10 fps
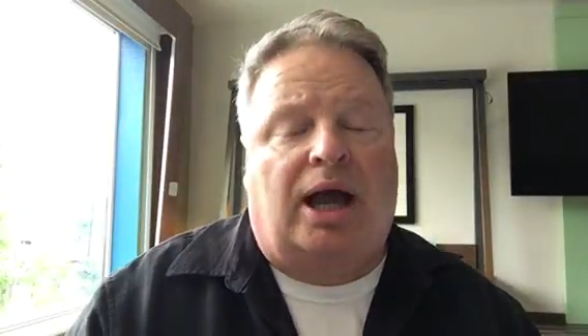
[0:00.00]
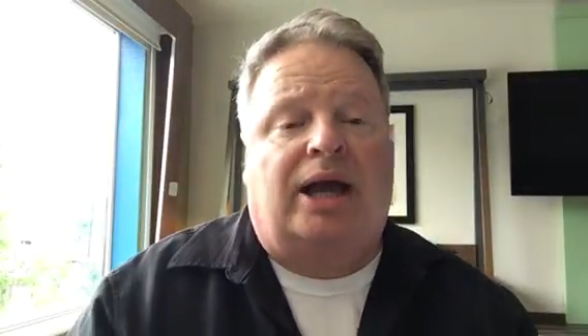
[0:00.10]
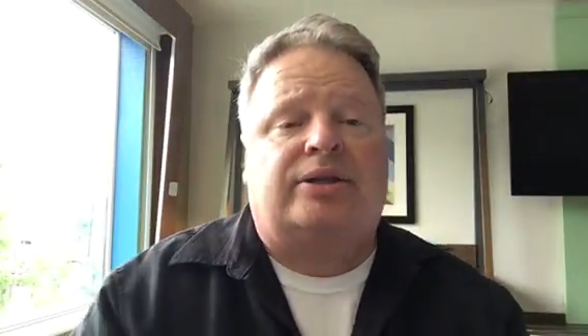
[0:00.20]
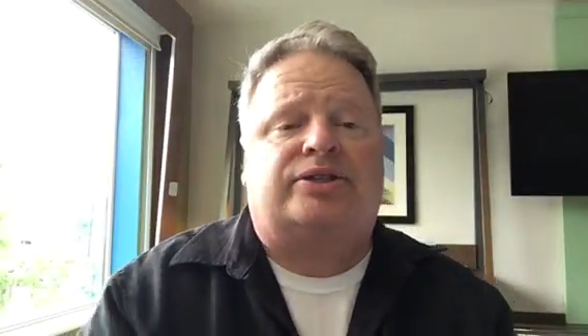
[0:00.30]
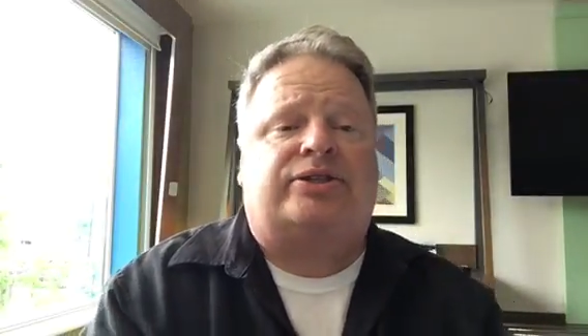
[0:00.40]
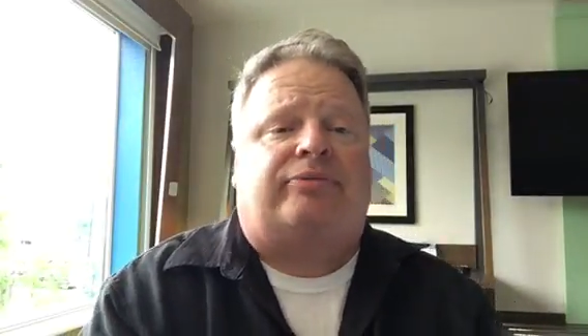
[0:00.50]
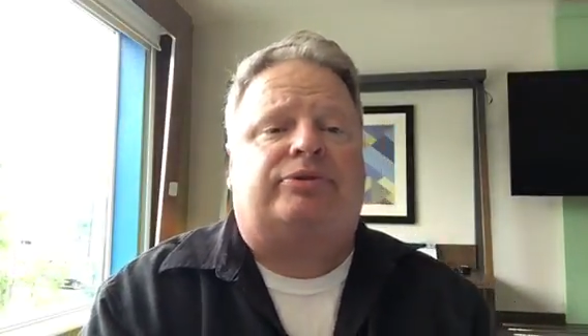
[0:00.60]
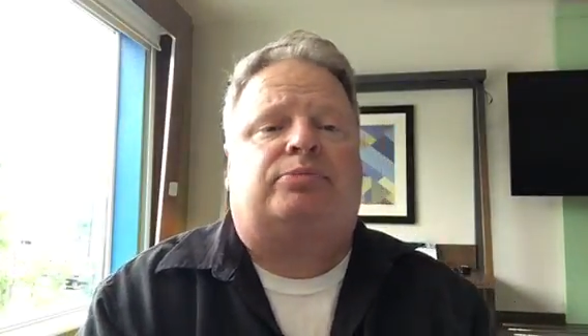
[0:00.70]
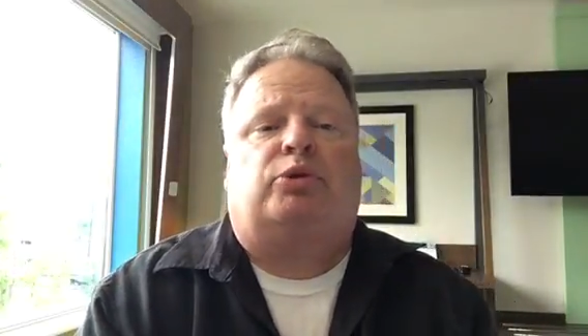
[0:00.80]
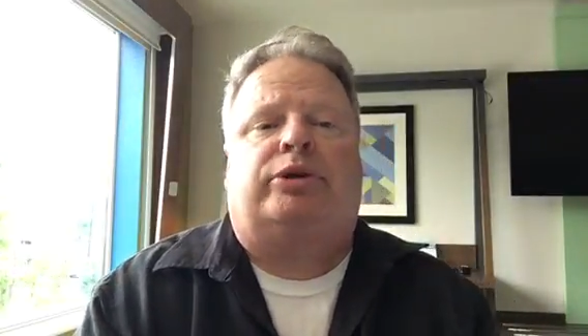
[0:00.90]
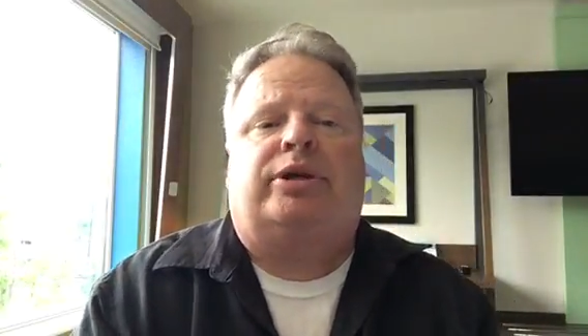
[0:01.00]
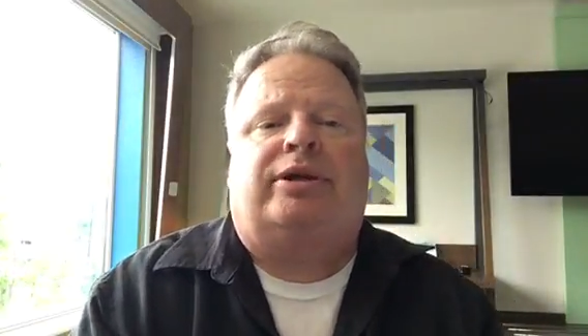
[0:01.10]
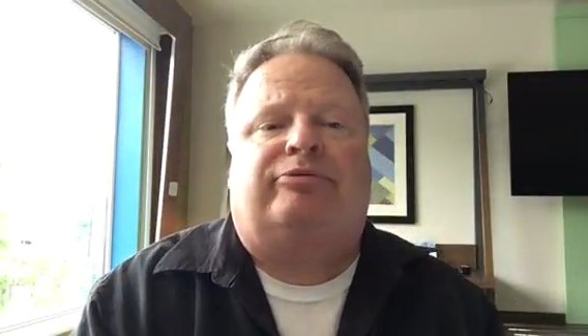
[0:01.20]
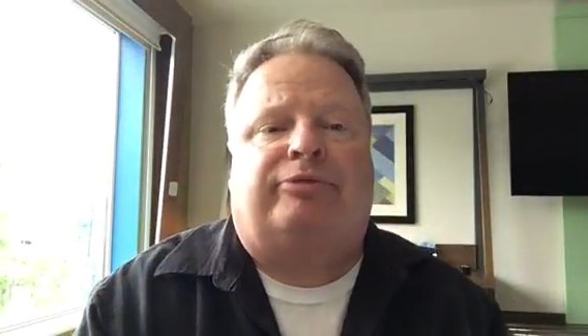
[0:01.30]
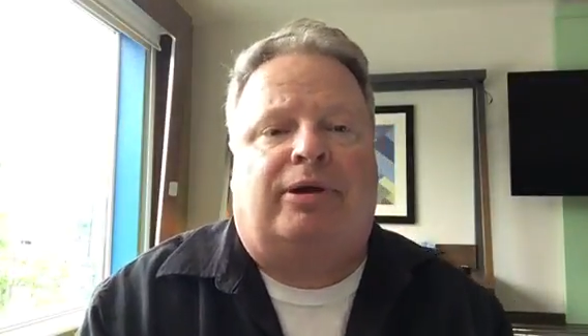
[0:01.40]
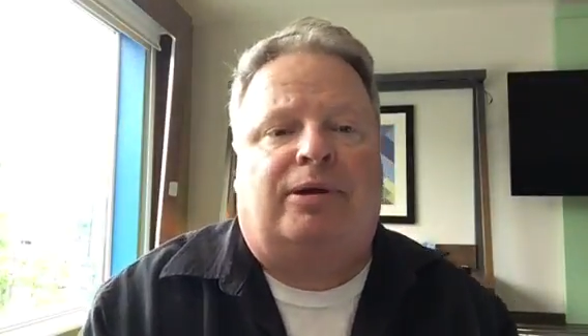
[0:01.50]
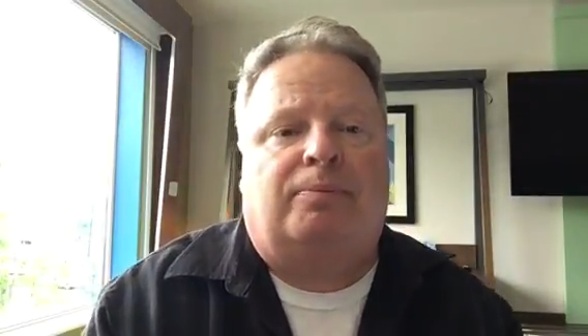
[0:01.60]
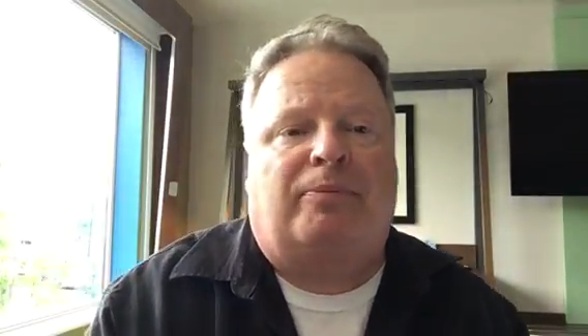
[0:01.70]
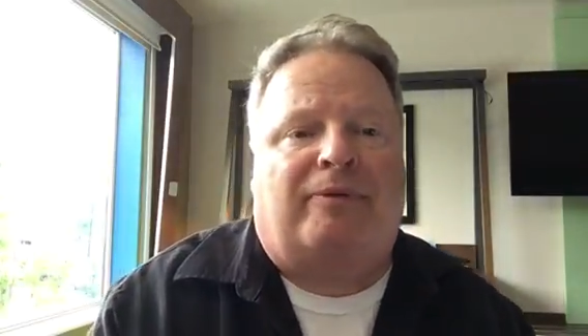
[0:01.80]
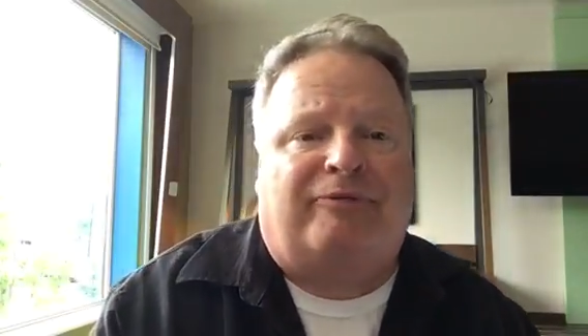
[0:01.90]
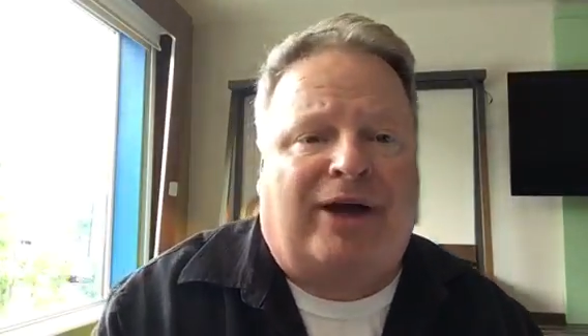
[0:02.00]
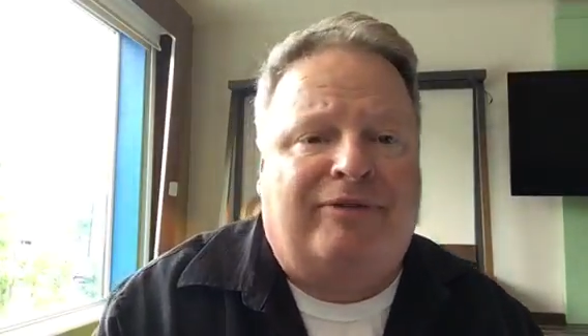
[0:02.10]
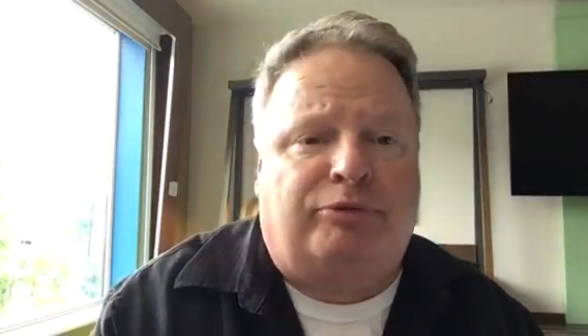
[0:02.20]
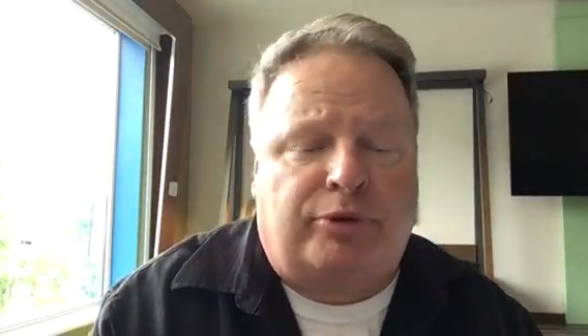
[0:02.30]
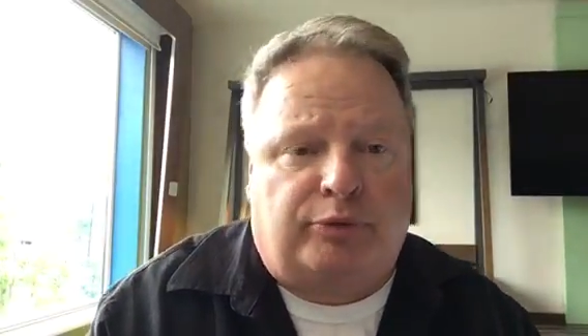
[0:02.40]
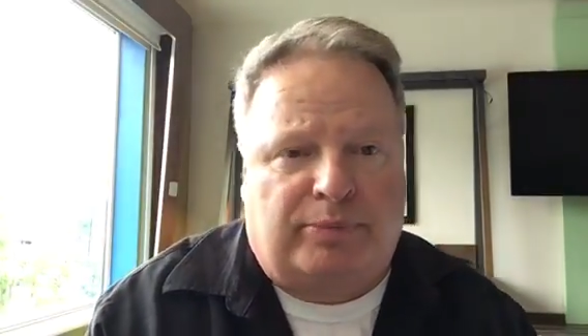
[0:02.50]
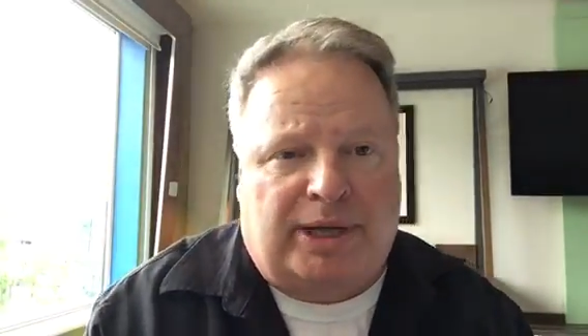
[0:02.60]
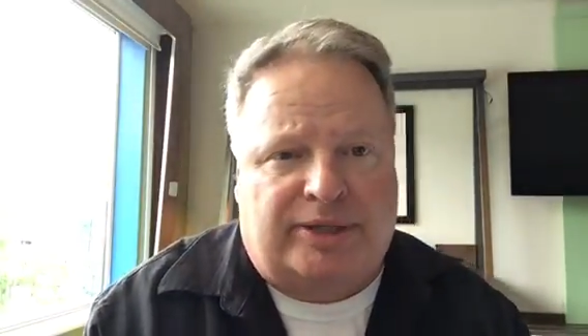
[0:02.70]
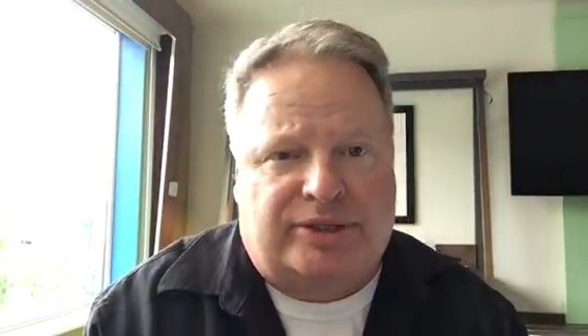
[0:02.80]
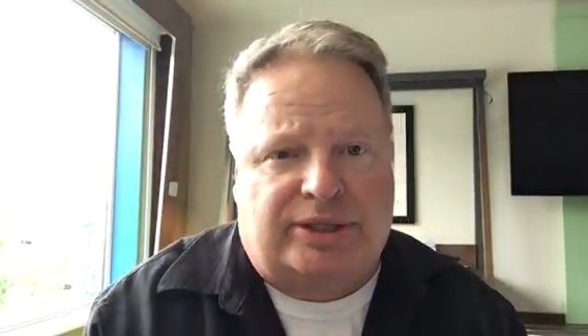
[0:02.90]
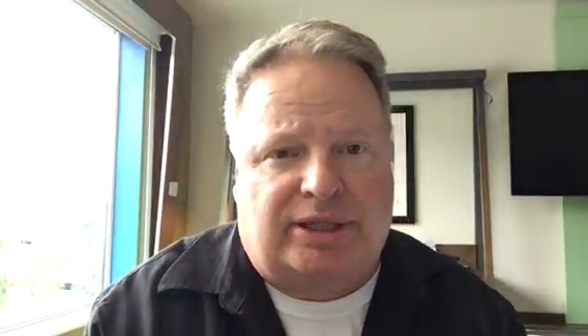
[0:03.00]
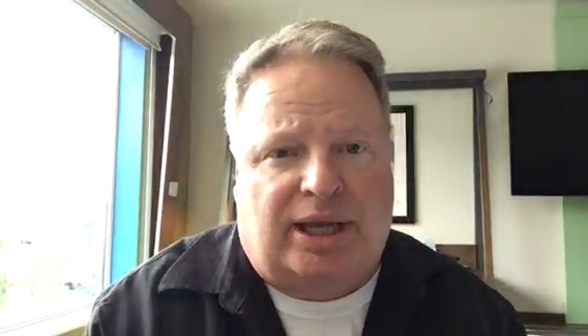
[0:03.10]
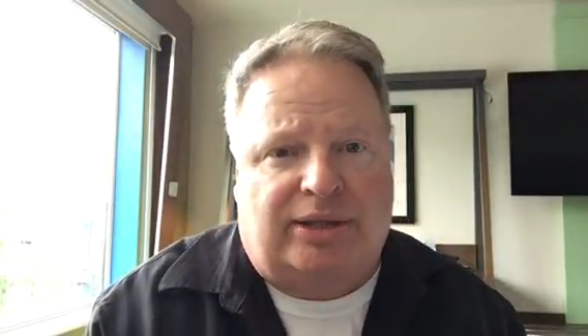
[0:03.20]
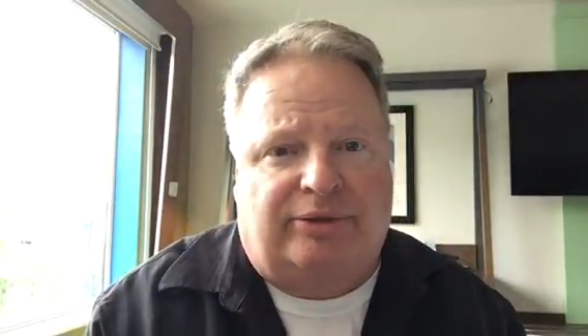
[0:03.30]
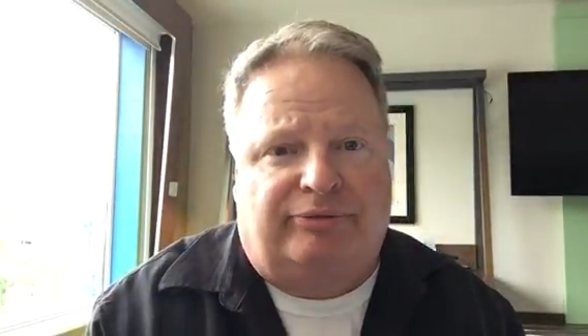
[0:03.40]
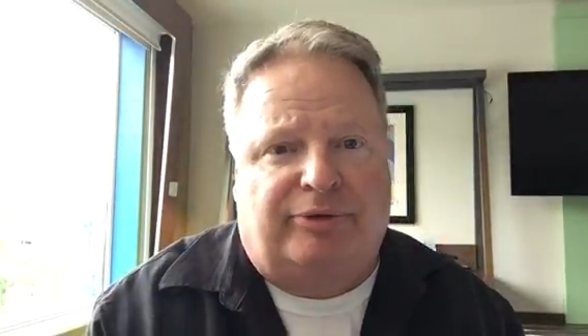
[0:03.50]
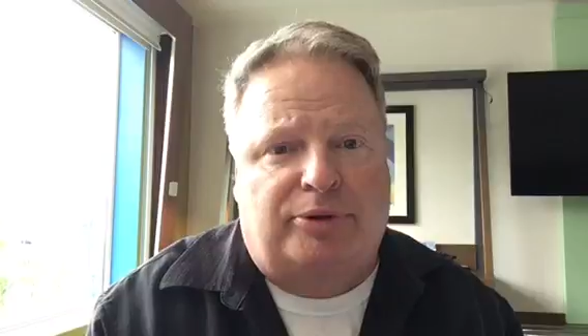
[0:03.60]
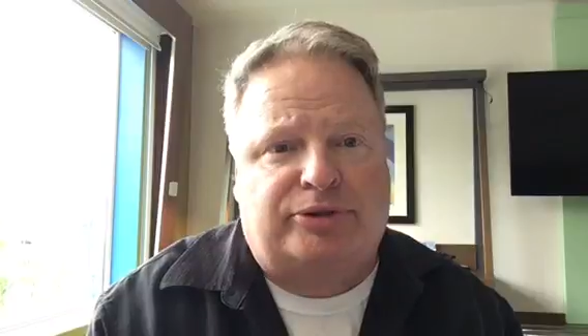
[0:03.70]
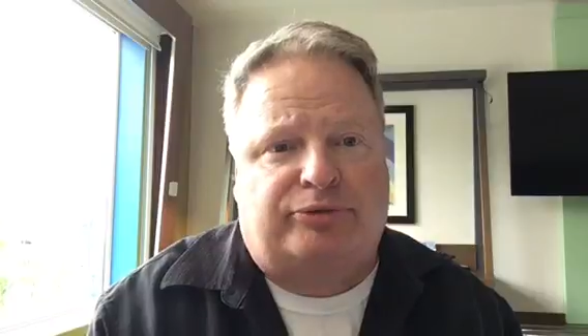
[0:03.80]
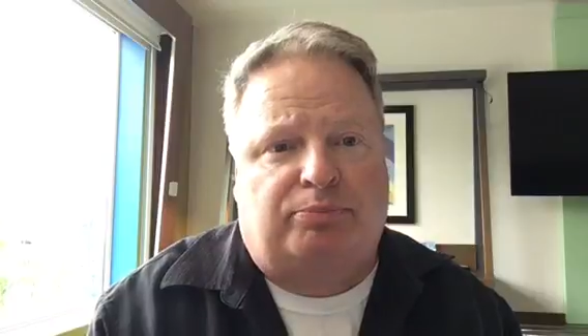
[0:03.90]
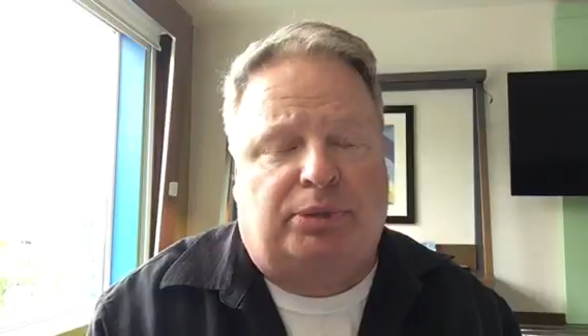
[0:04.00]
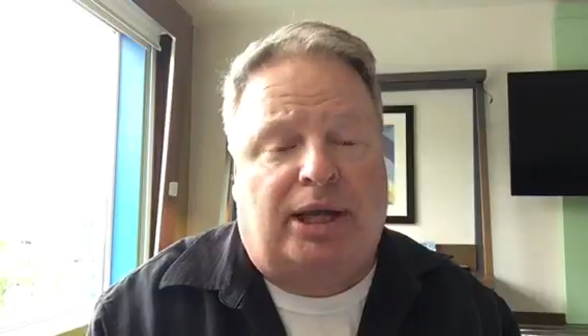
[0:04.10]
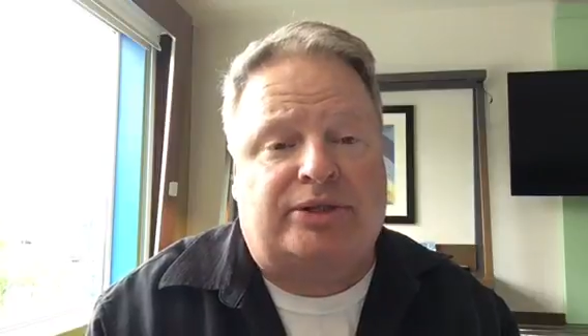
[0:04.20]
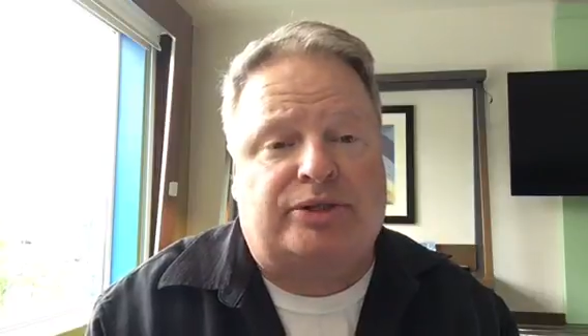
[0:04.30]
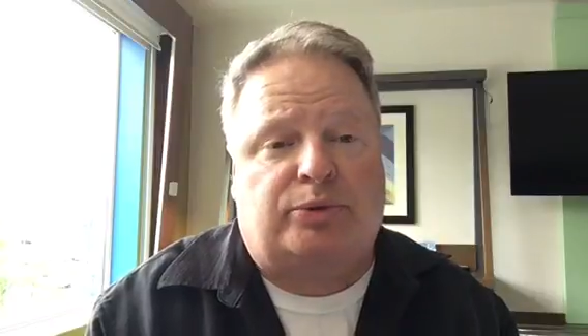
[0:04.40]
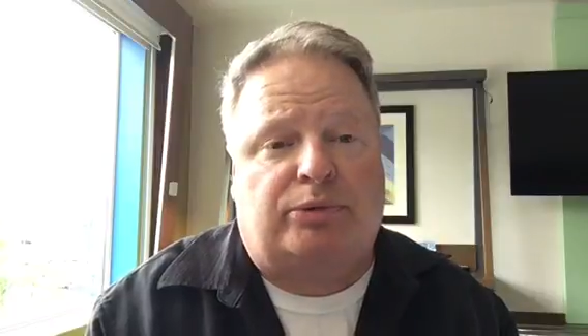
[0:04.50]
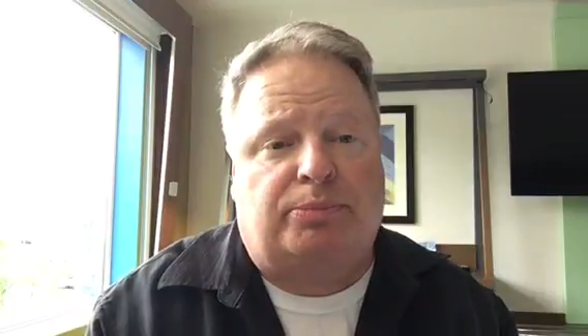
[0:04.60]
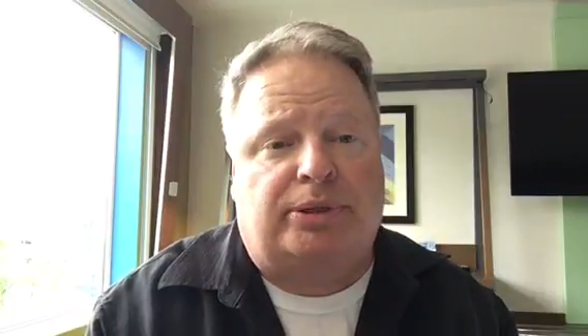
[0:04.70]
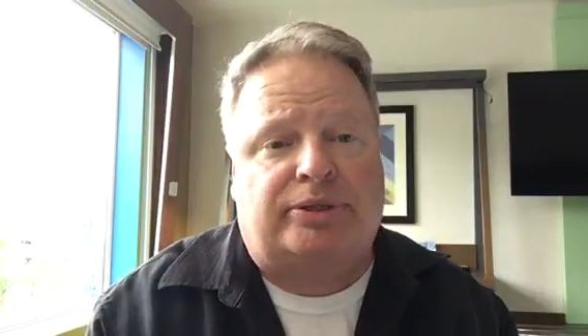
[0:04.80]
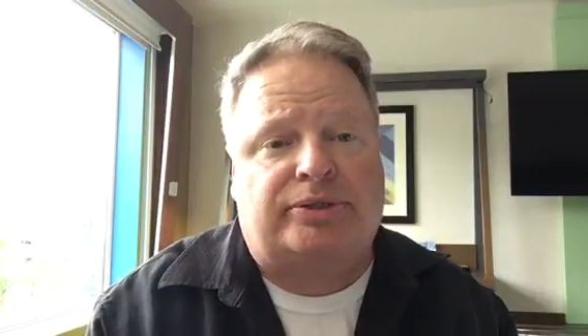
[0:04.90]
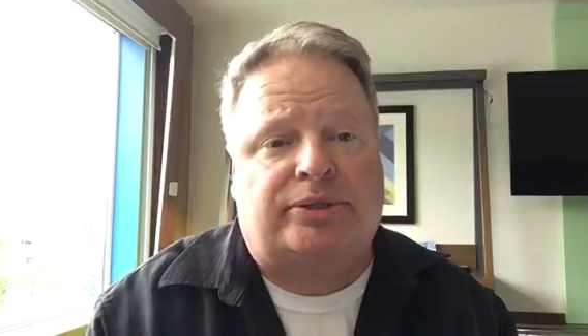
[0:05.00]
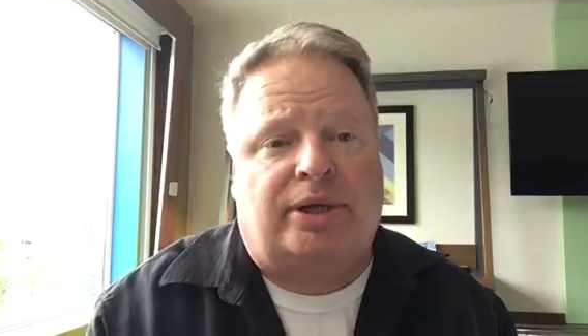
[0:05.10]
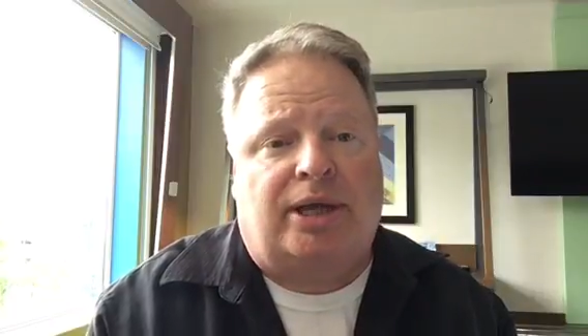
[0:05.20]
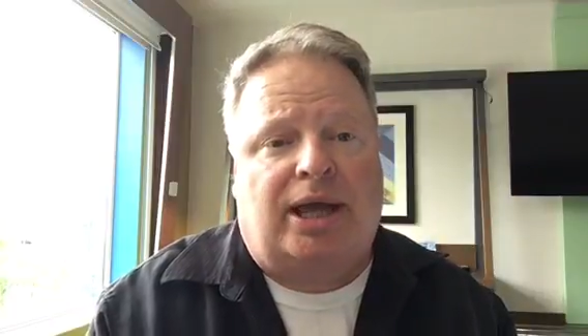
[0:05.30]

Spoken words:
Hi, this is Everett de Morier from 543 Magazine, and the folks from Blydyn Square Books